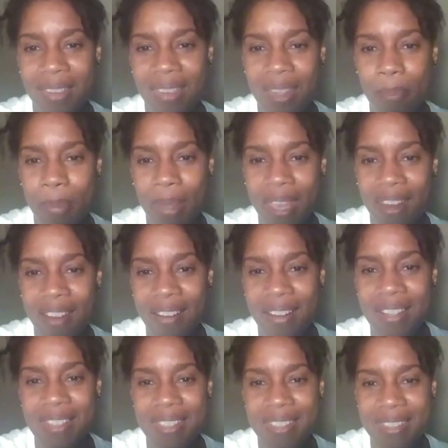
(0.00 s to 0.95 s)
the
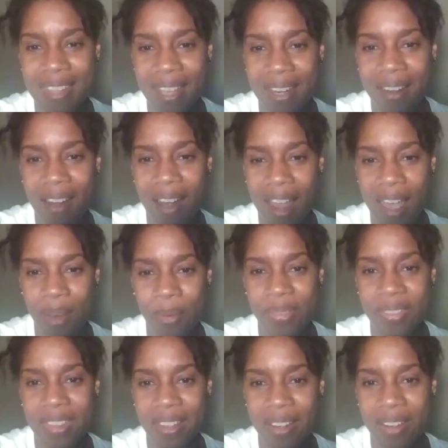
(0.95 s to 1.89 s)
parents that are
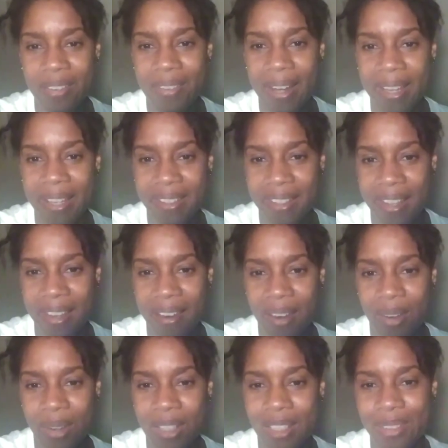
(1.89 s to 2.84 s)
out there right
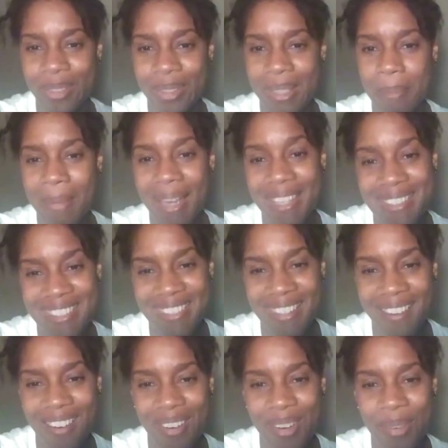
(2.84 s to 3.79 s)
now, including
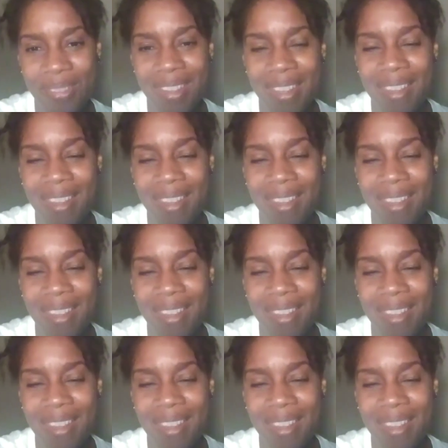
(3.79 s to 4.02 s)
myself,